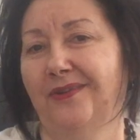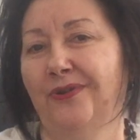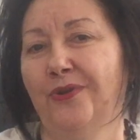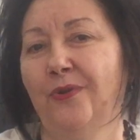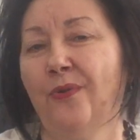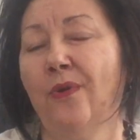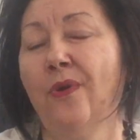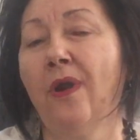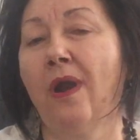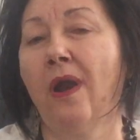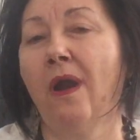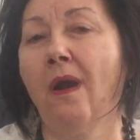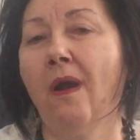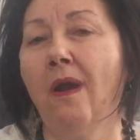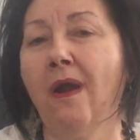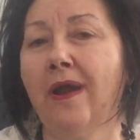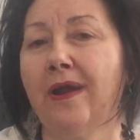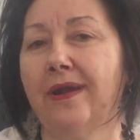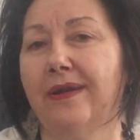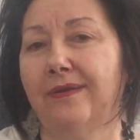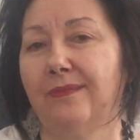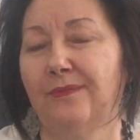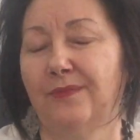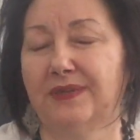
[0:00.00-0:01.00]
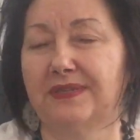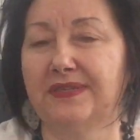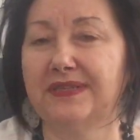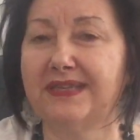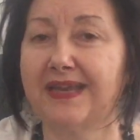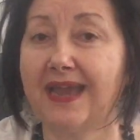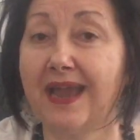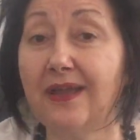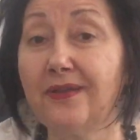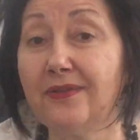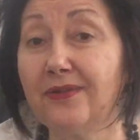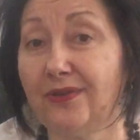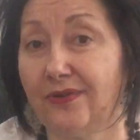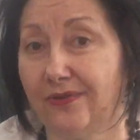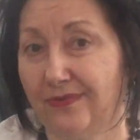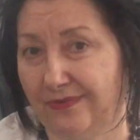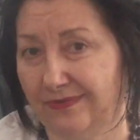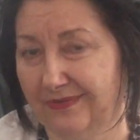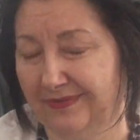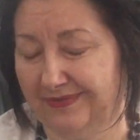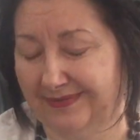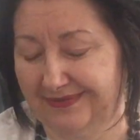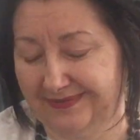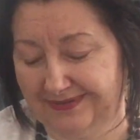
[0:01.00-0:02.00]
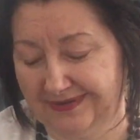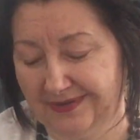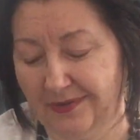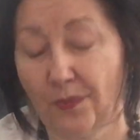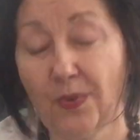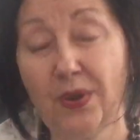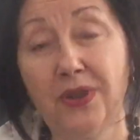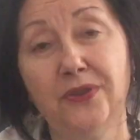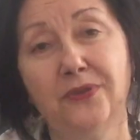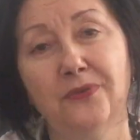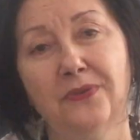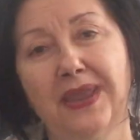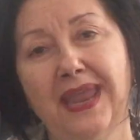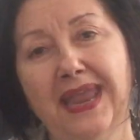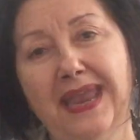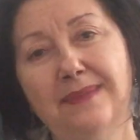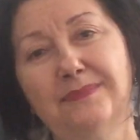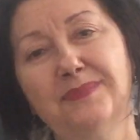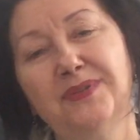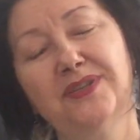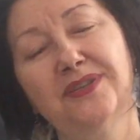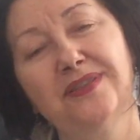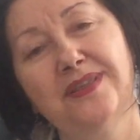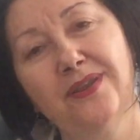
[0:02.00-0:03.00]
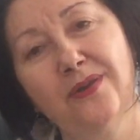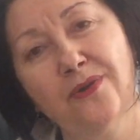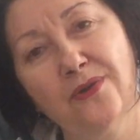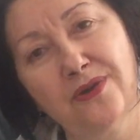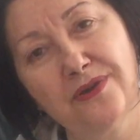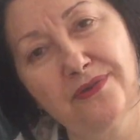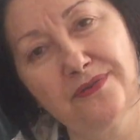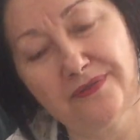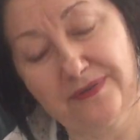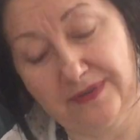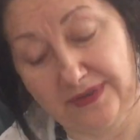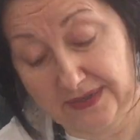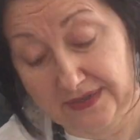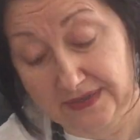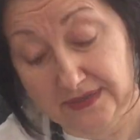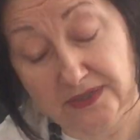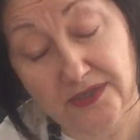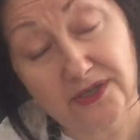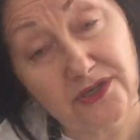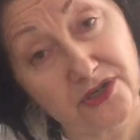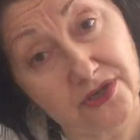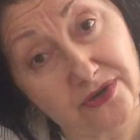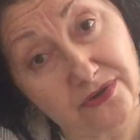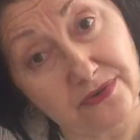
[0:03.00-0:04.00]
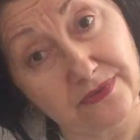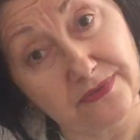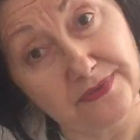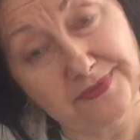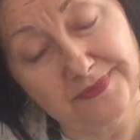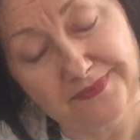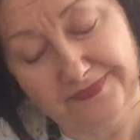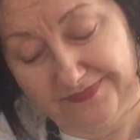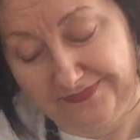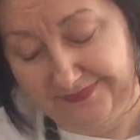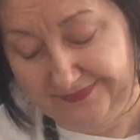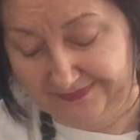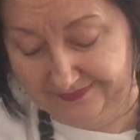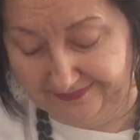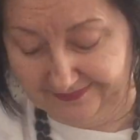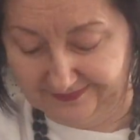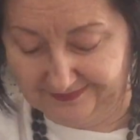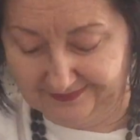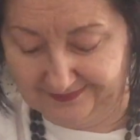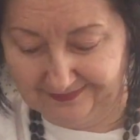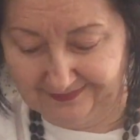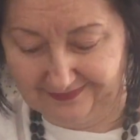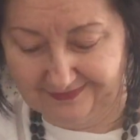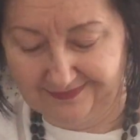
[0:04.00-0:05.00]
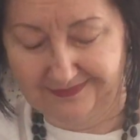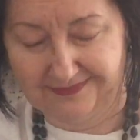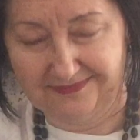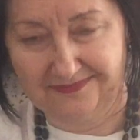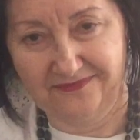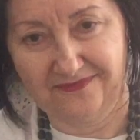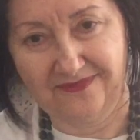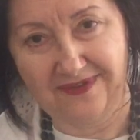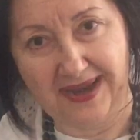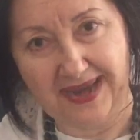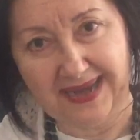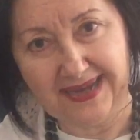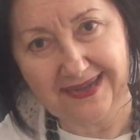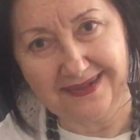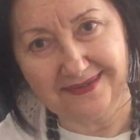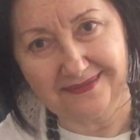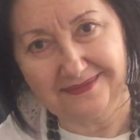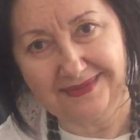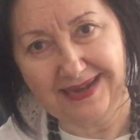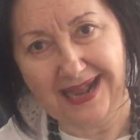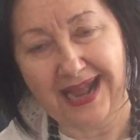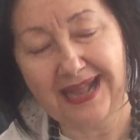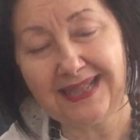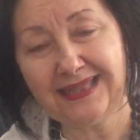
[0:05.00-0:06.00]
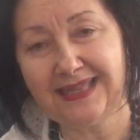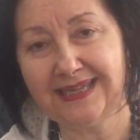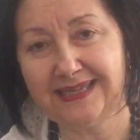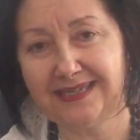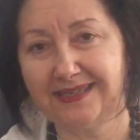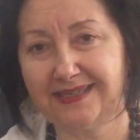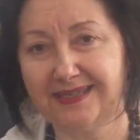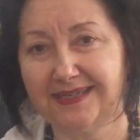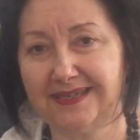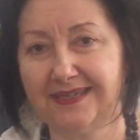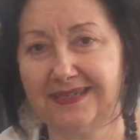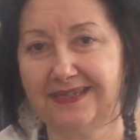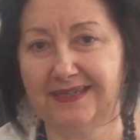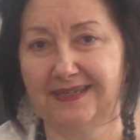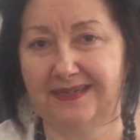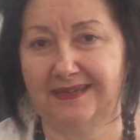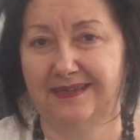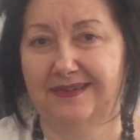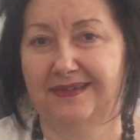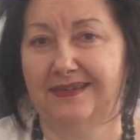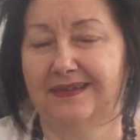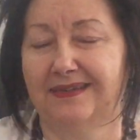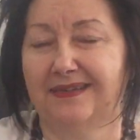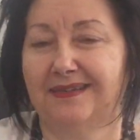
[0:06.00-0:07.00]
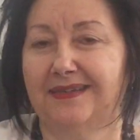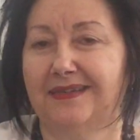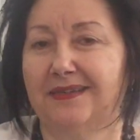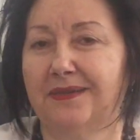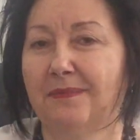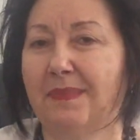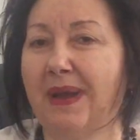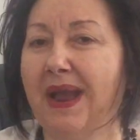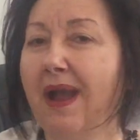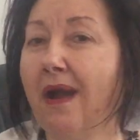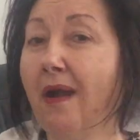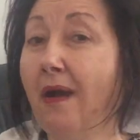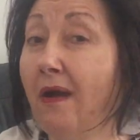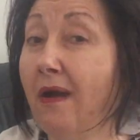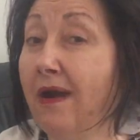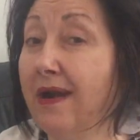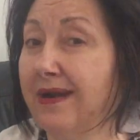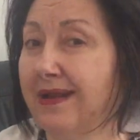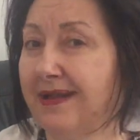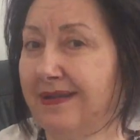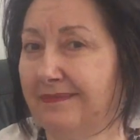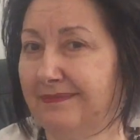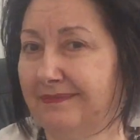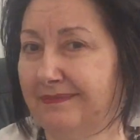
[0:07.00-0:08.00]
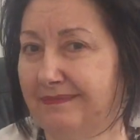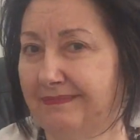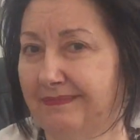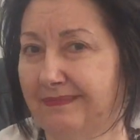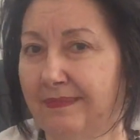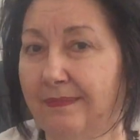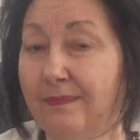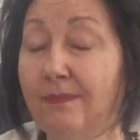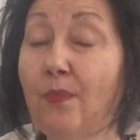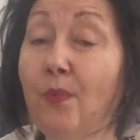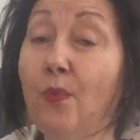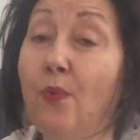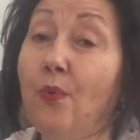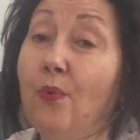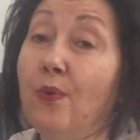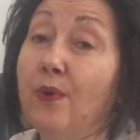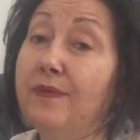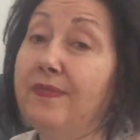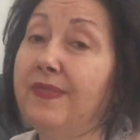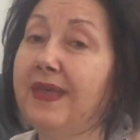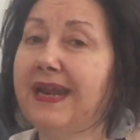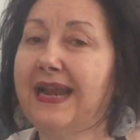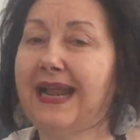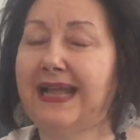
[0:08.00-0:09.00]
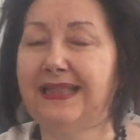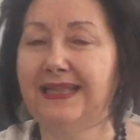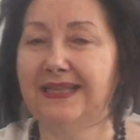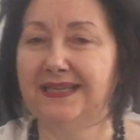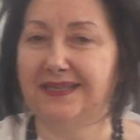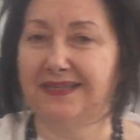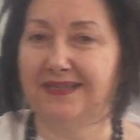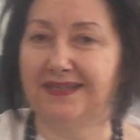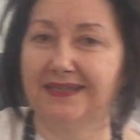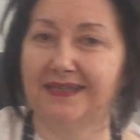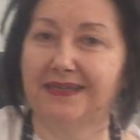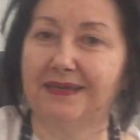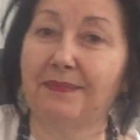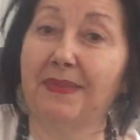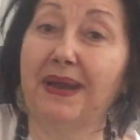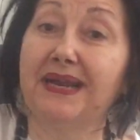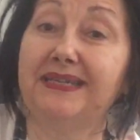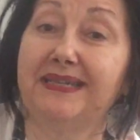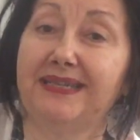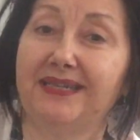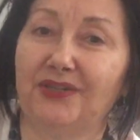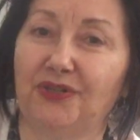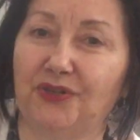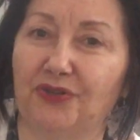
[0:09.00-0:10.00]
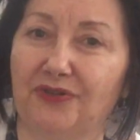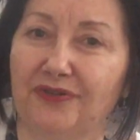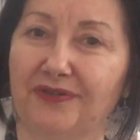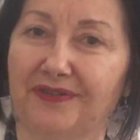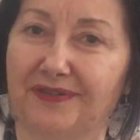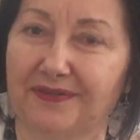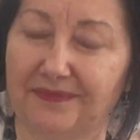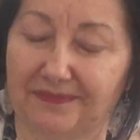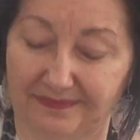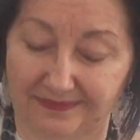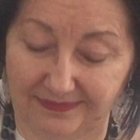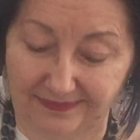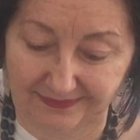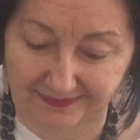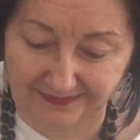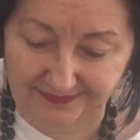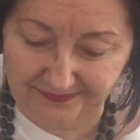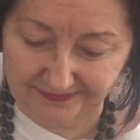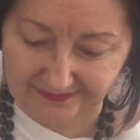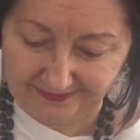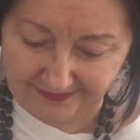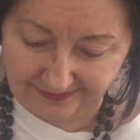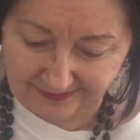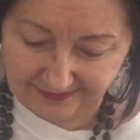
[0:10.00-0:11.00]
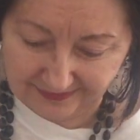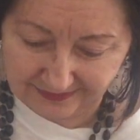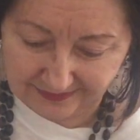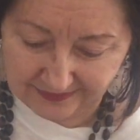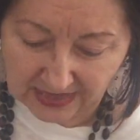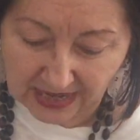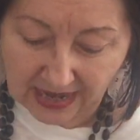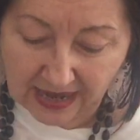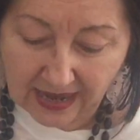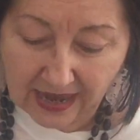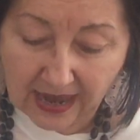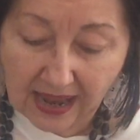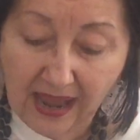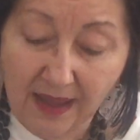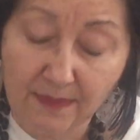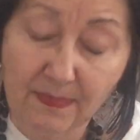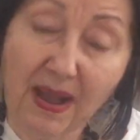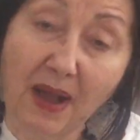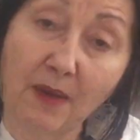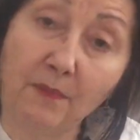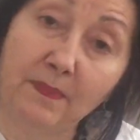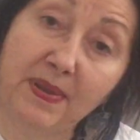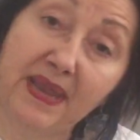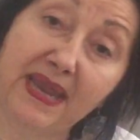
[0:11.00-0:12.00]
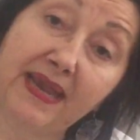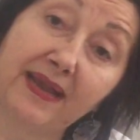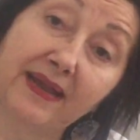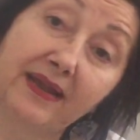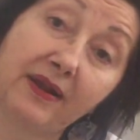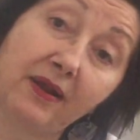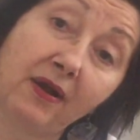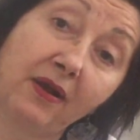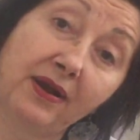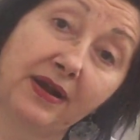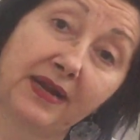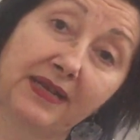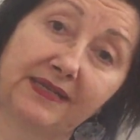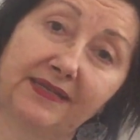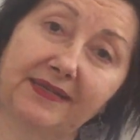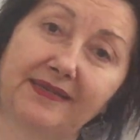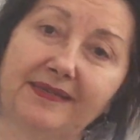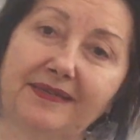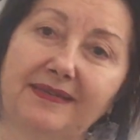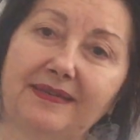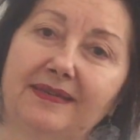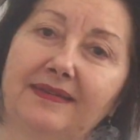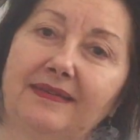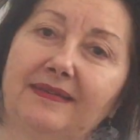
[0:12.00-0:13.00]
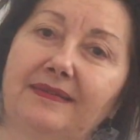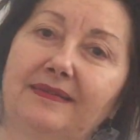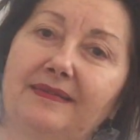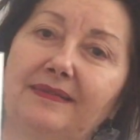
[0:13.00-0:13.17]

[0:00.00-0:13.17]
Your heart will tell you what you came to the earth to do, right? I listened to my heart more than I listened to my teachers about being an artist.